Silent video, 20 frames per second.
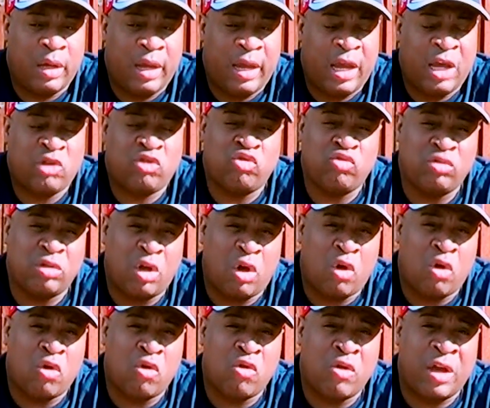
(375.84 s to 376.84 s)
As you
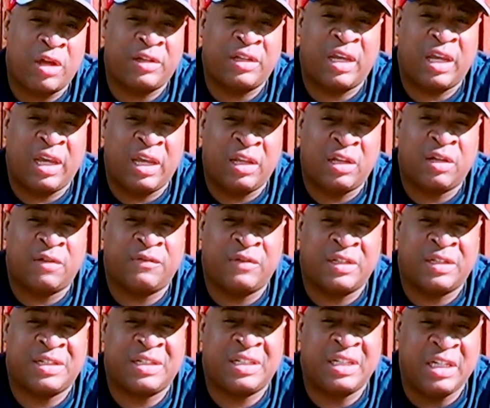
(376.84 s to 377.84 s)
know, at the end of
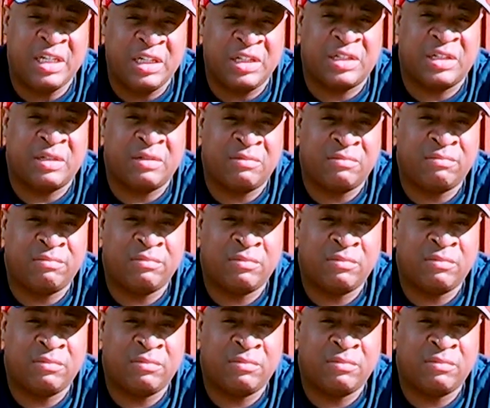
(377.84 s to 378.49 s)
this season,